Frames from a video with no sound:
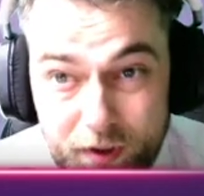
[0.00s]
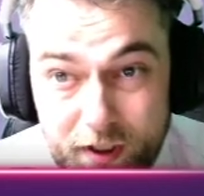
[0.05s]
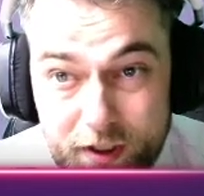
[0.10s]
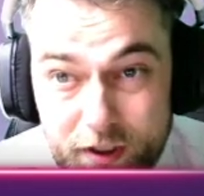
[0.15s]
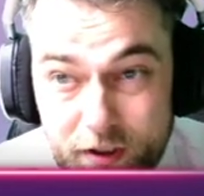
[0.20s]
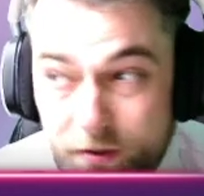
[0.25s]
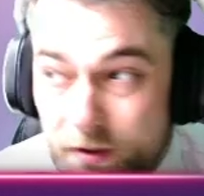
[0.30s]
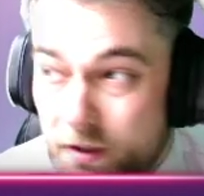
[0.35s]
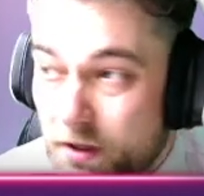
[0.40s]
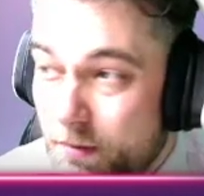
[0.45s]
that
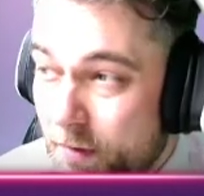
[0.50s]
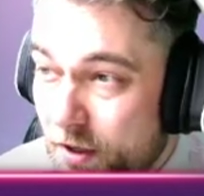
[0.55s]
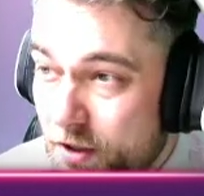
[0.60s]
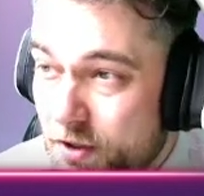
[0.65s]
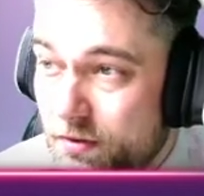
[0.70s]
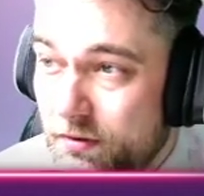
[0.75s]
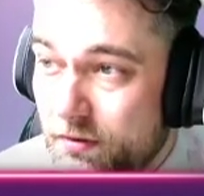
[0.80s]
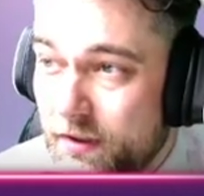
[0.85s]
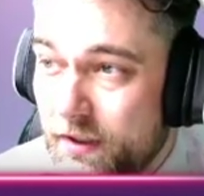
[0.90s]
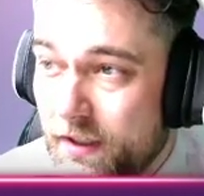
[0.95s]
unit of
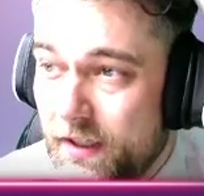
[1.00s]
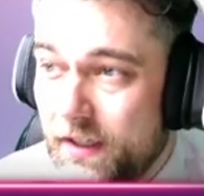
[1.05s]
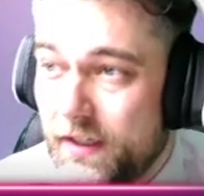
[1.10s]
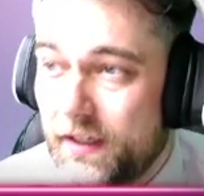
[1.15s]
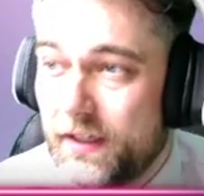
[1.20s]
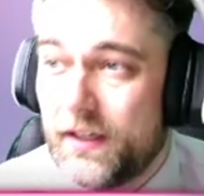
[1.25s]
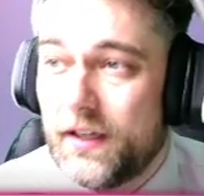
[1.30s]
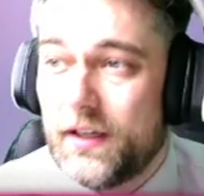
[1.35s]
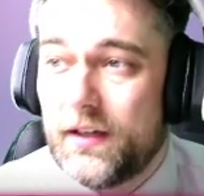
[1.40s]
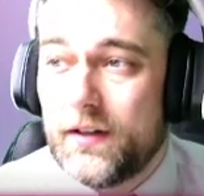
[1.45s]
measure in there,
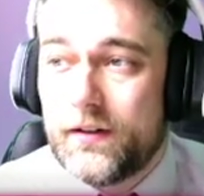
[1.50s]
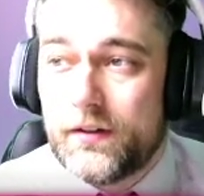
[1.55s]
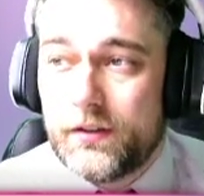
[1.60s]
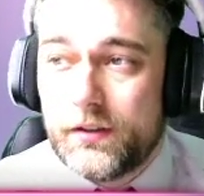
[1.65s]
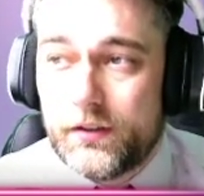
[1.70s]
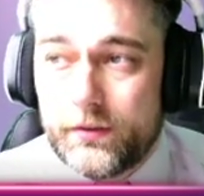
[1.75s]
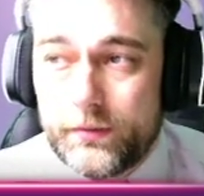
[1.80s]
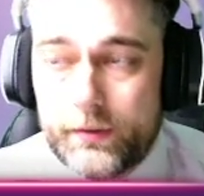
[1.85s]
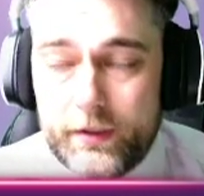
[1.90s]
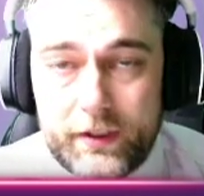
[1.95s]

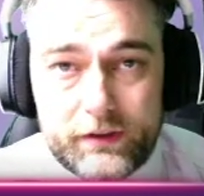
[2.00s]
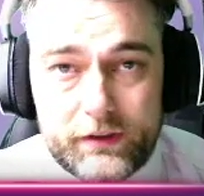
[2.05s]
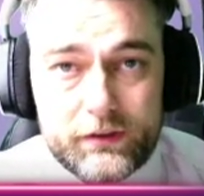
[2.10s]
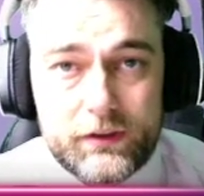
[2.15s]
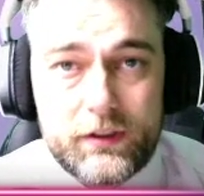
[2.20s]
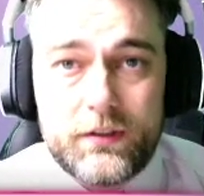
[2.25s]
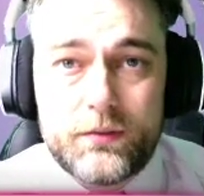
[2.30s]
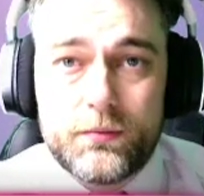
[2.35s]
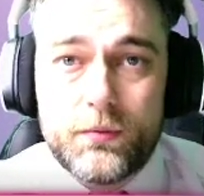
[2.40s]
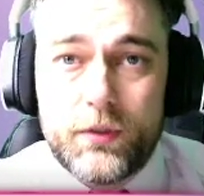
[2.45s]
otherwise
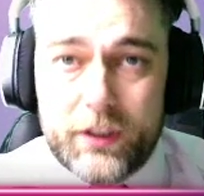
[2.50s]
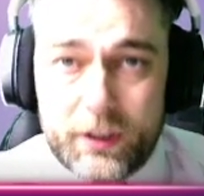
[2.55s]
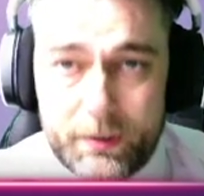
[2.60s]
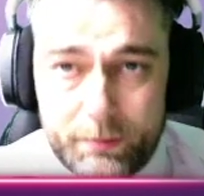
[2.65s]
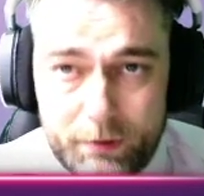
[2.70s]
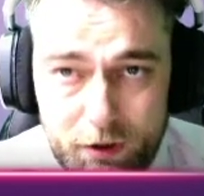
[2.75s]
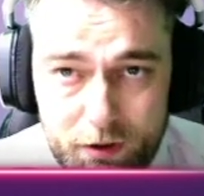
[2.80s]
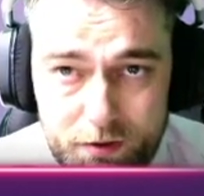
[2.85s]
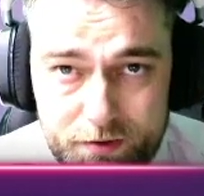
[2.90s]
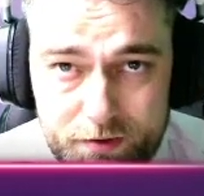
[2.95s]
we're going to
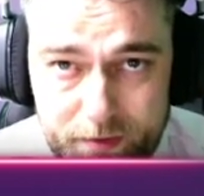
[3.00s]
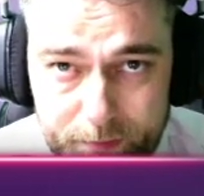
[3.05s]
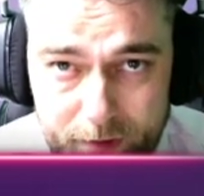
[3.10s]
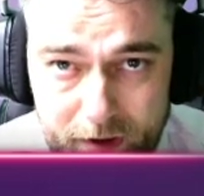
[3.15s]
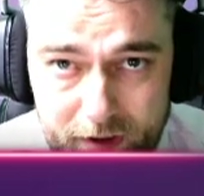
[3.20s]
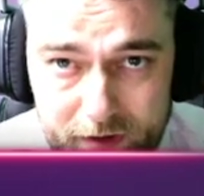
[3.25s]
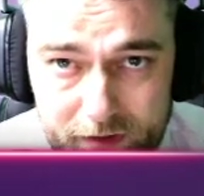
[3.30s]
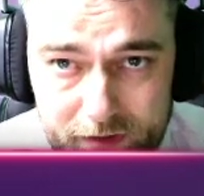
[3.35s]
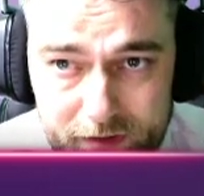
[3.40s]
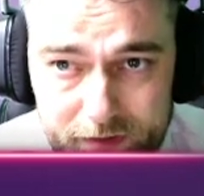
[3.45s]
be losing
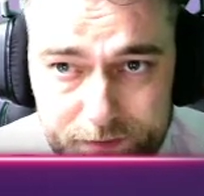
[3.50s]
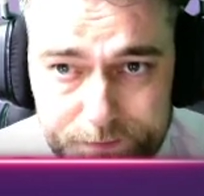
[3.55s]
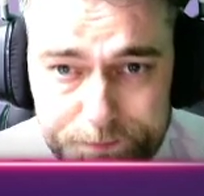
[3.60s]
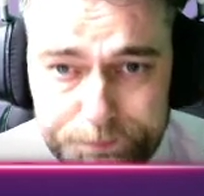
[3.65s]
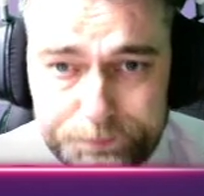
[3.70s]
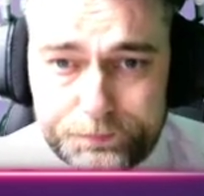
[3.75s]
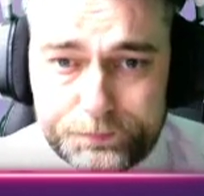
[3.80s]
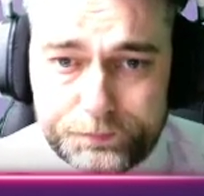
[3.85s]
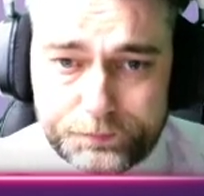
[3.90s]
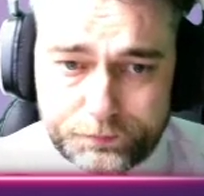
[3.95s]
marks.
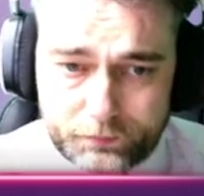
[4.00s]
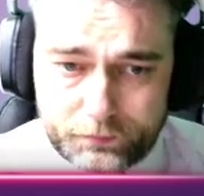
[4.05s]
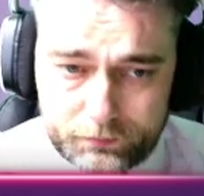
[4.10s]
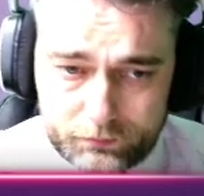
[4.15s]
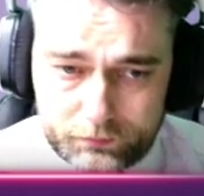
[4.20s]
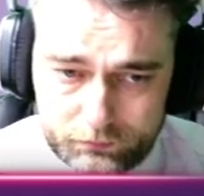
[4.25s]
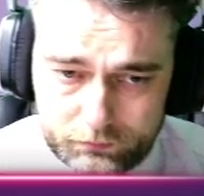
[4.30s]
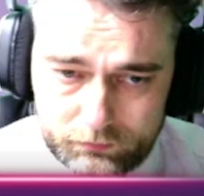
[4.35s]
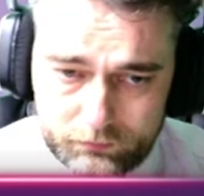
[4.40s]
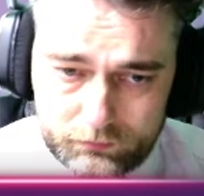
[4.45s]

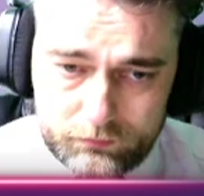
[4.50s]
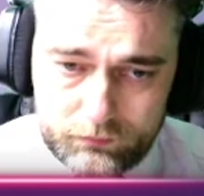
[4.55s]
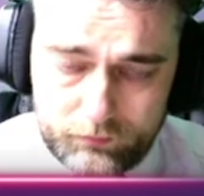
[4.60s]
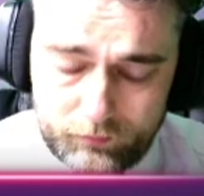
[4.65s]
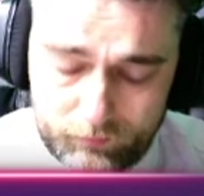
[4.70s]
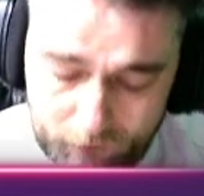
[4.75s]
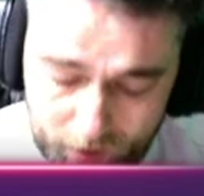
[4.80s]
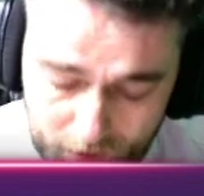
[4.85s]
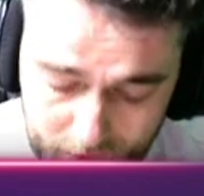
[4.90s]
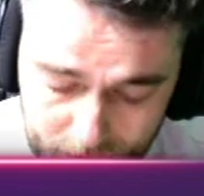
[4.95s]

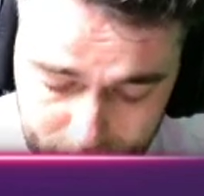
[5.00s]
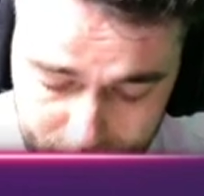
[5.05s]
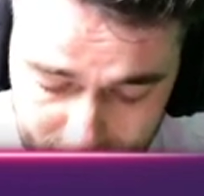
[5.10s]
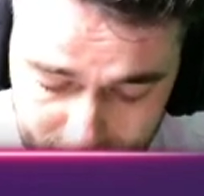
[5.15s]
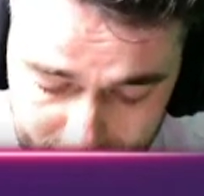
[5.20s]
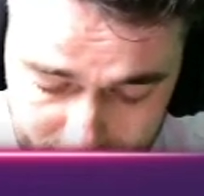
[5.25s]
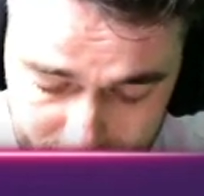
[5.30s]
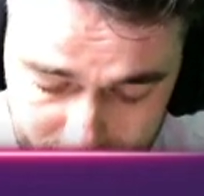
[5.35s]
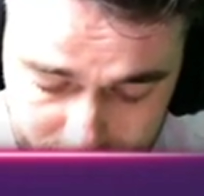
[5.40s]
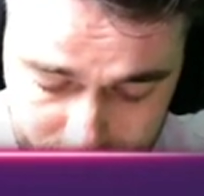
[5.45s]

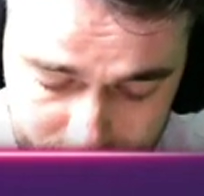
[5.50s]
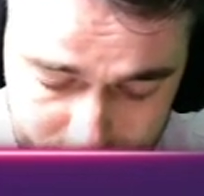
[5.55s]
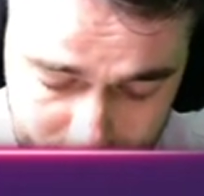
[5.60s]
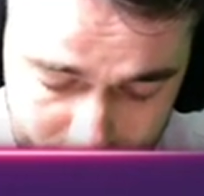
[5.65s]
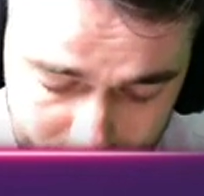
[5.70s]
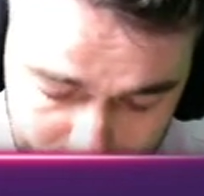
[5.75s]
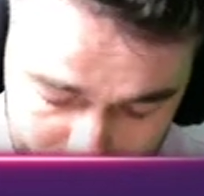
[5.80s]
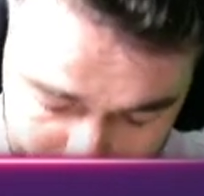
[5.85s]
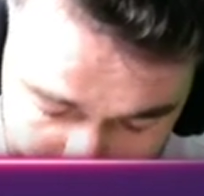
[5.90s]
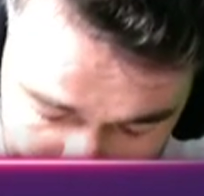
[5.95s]
Okay,
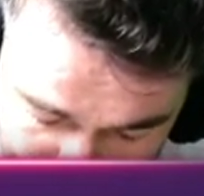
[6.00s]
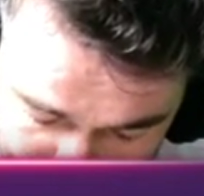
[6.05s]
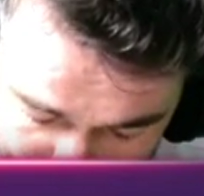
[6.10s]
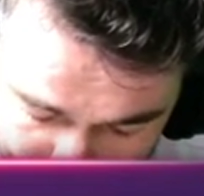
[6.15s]
so now that